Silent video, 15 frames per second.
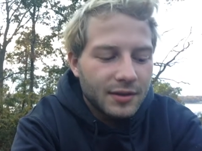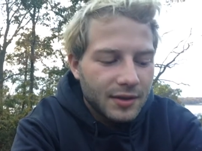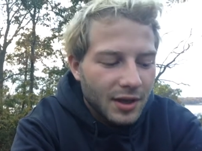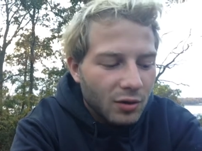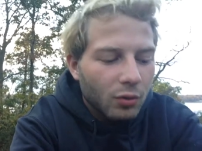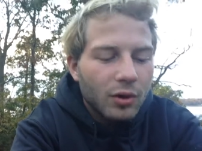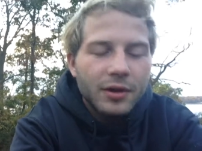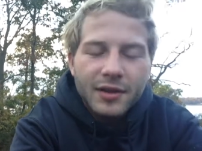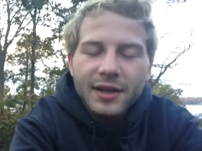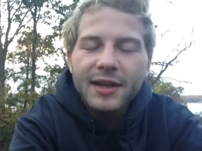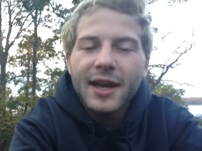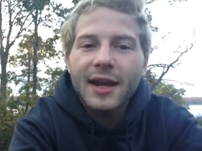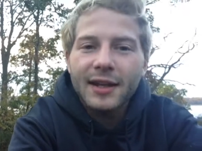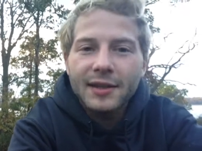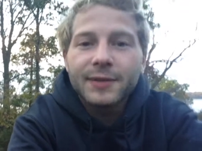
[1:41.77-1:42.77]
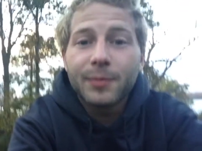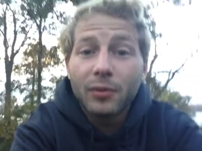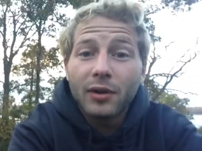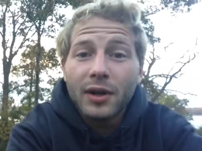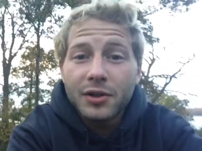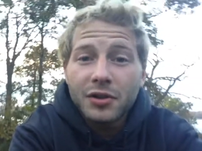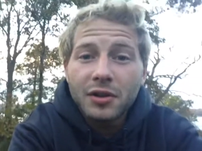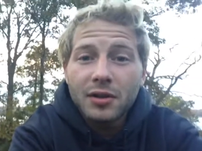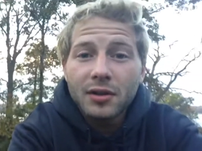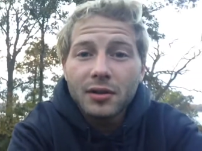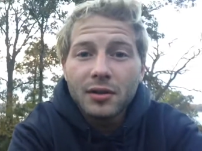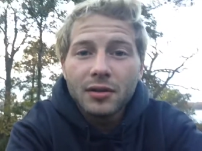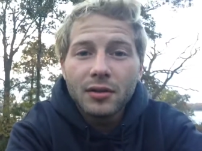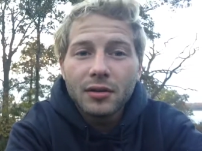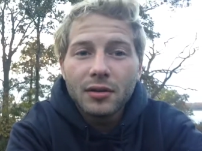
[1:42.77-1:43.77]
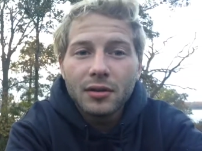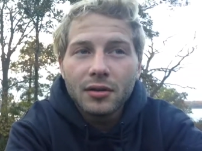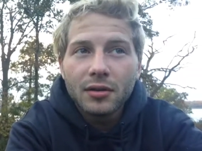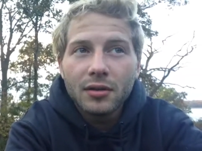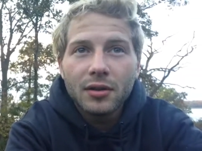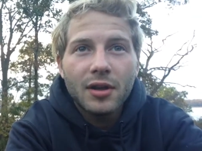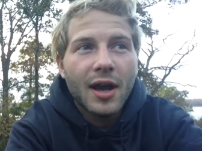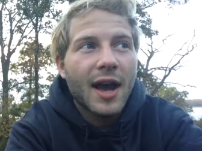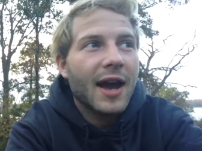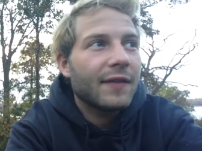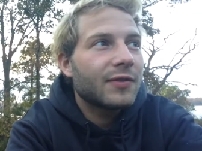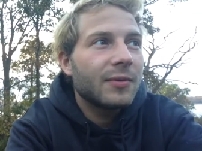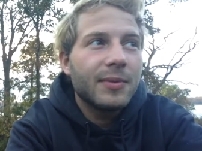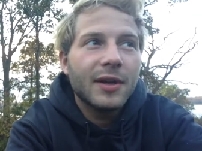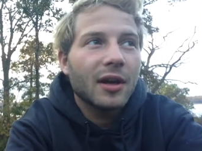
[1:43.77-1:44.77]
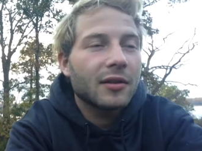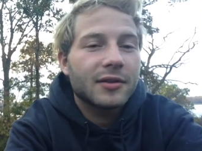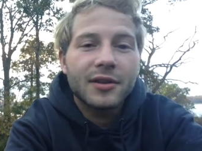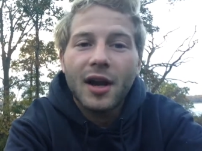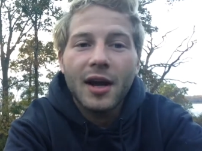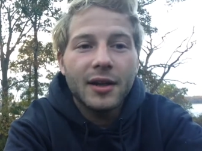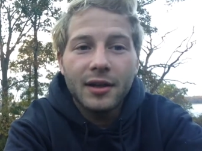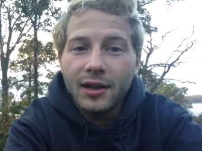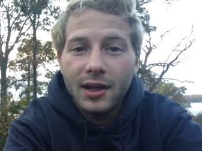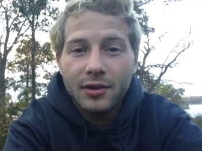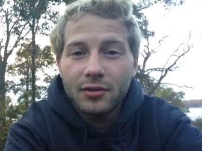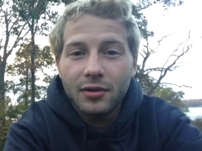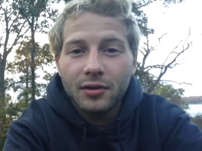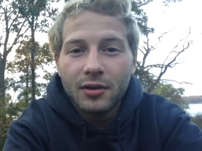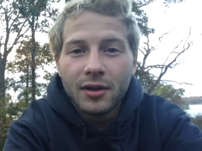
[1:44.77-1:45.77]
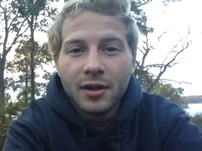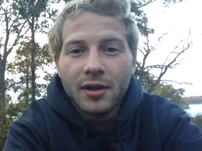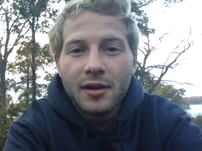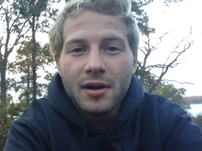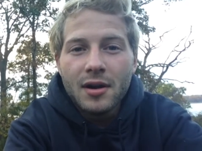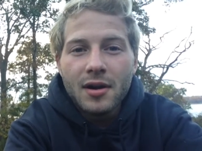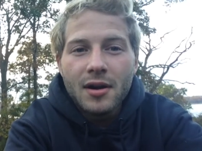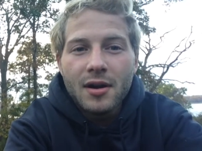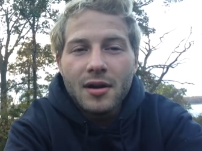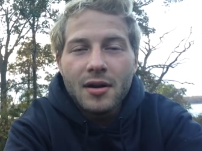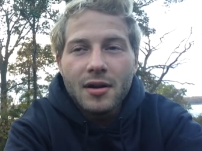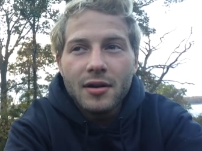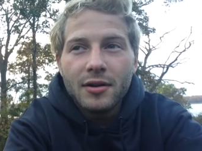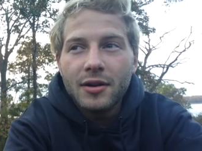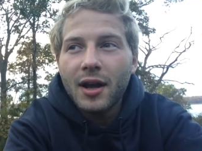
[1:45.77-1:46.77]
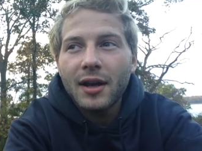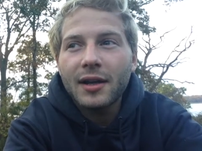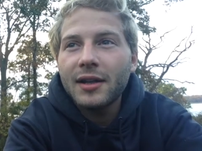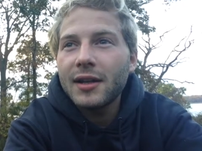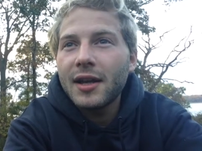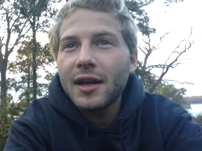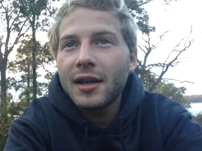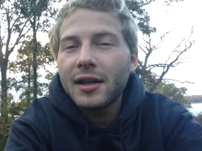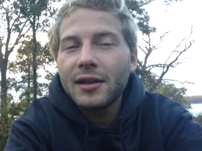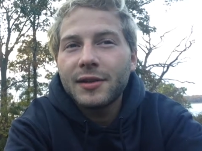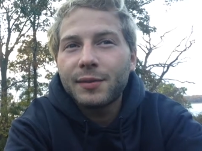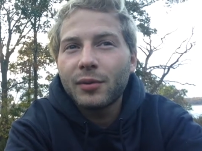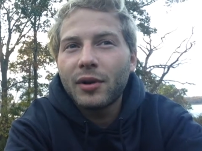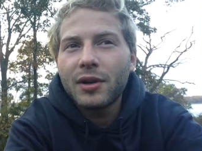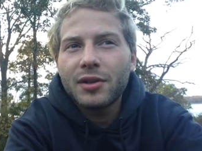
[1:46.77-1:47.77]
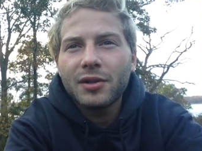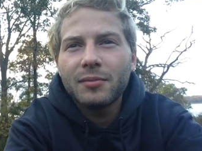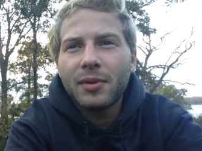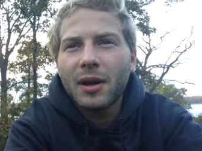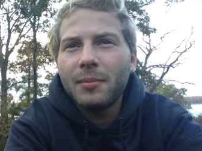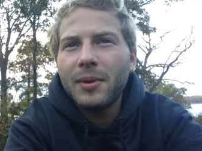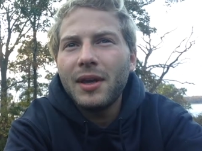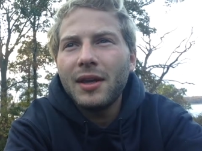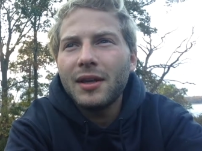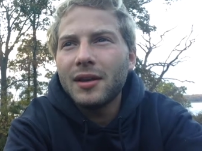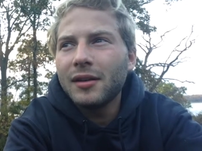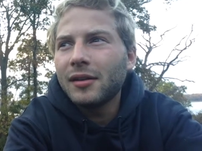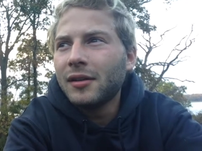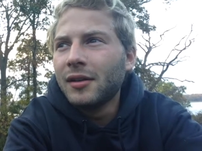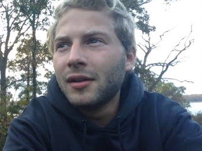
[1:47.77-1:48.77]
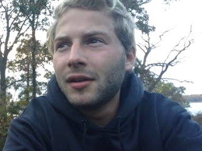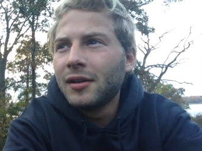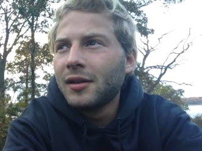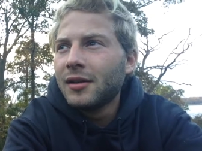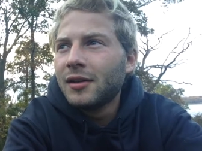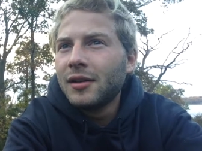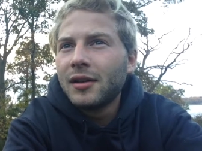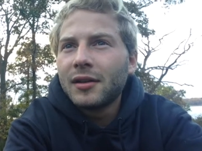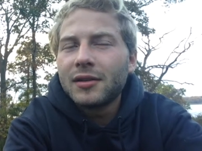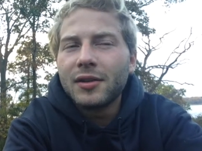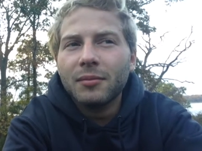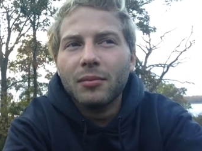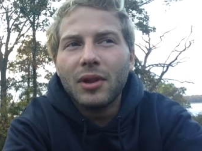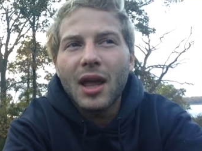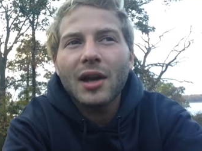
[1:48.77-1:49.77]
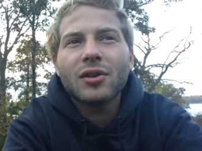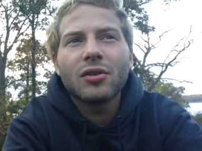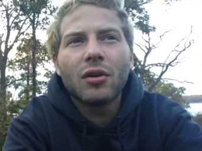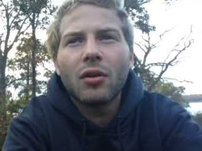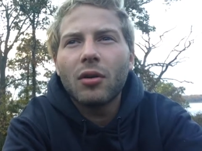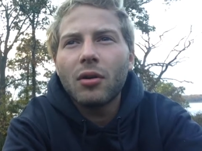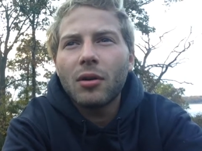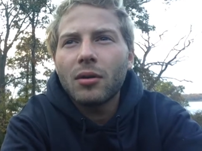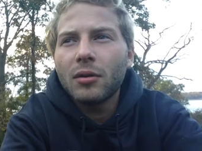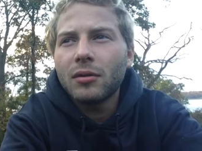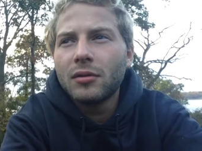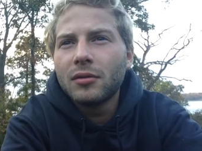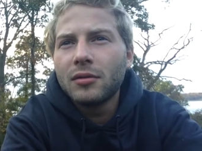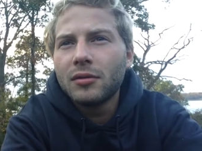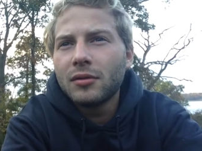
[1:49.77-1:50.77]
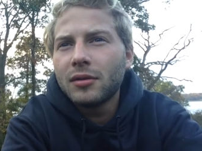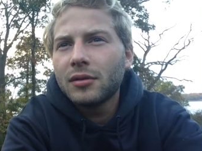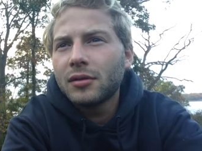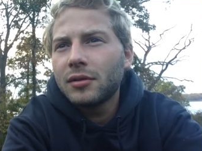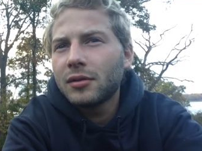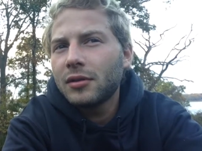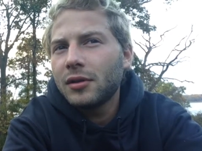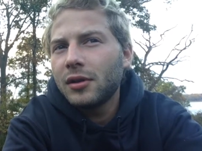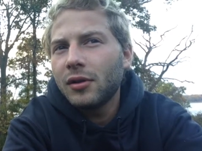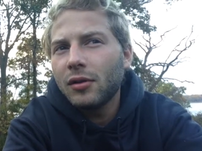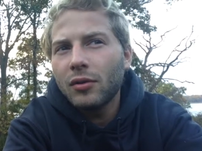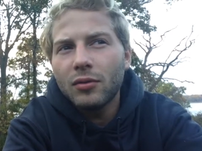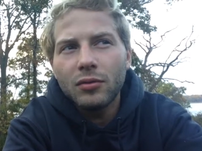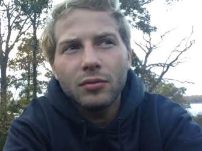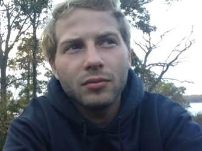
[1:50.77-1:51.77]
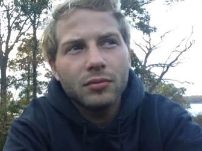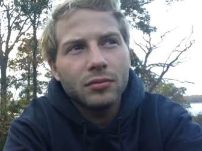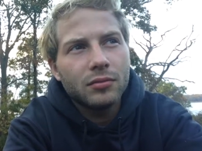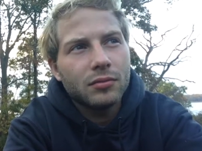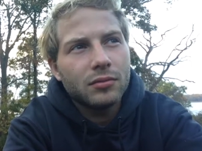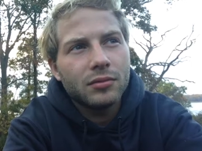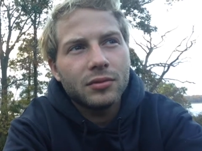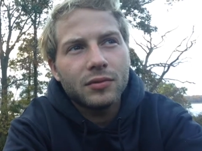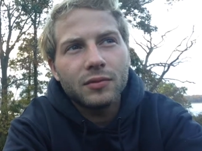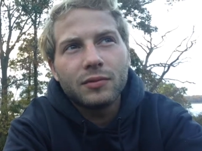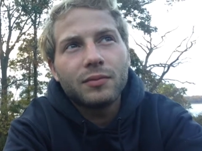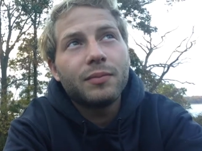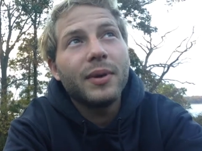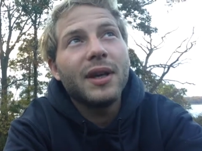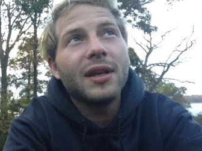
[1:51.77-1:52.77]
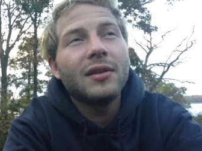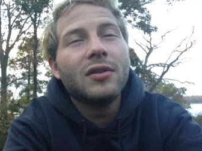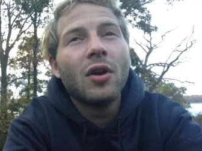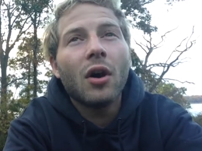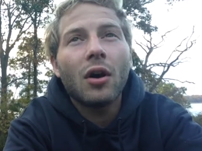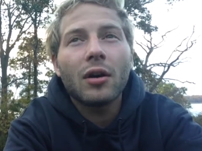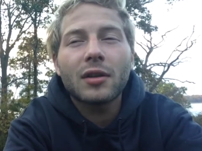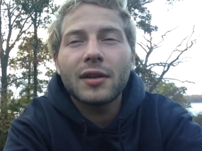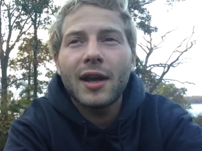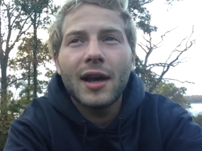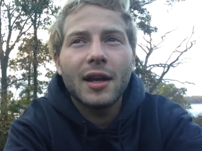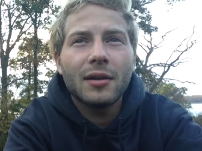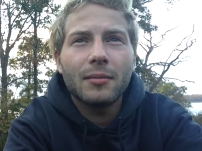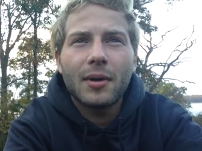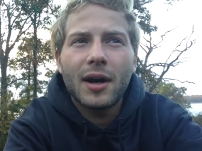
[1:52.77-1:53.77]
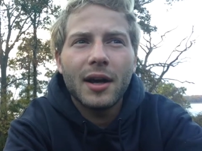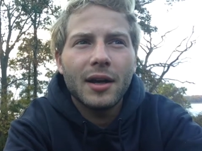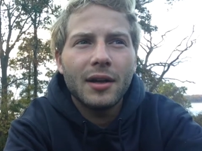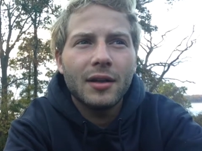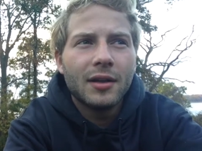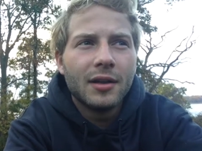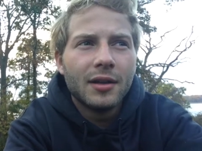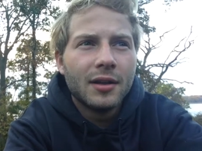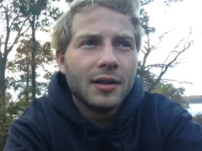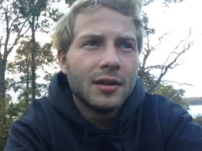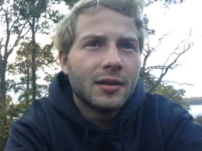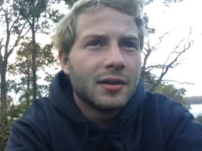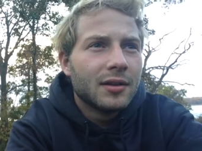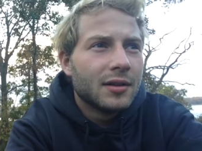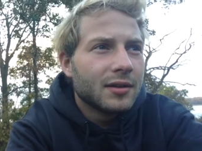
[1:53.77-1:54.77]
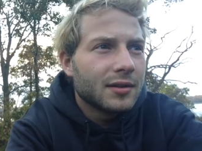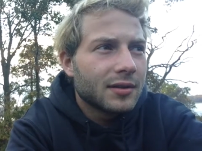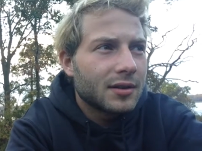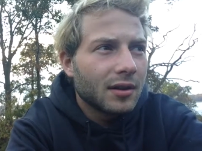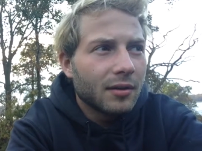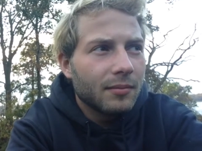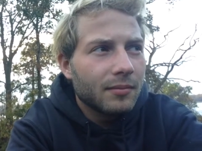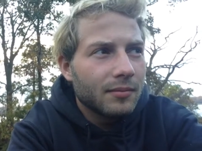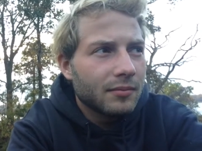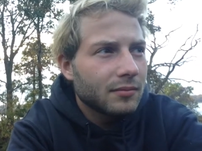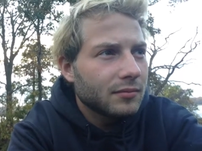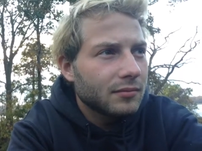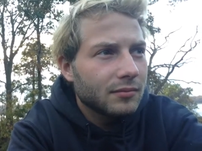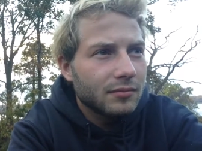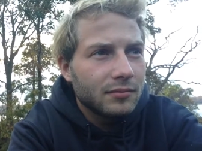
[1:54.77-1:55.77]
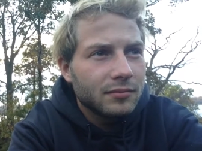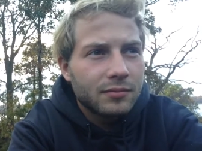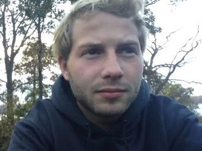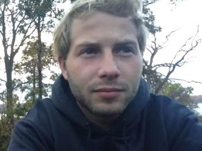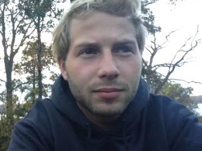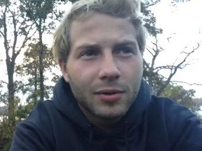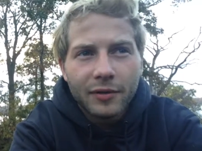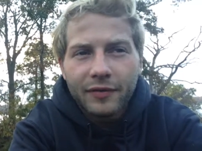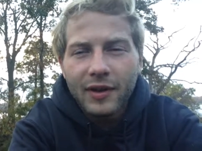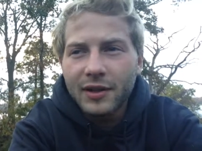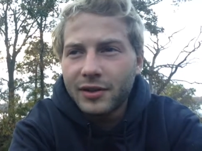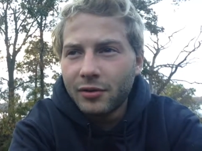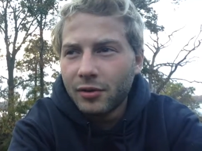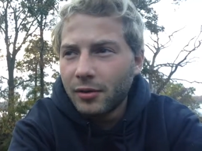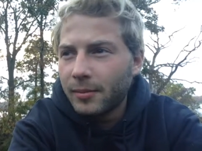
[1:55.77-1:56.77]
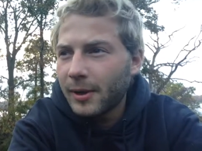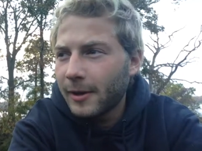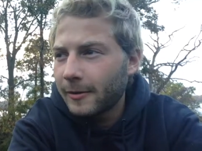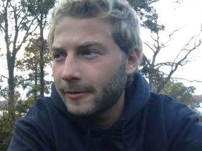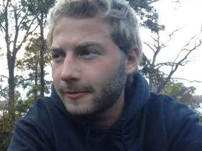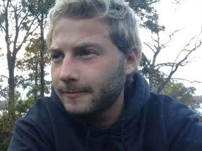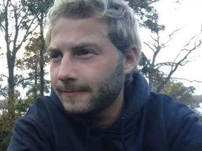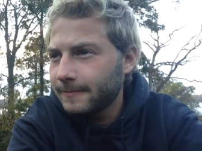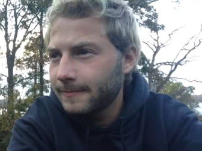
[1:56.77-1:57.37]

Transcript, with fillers: in order to get inspiration you have to be outside in nature you're not going to get inspiration by being in some lecture hall you know being talked at by some professor about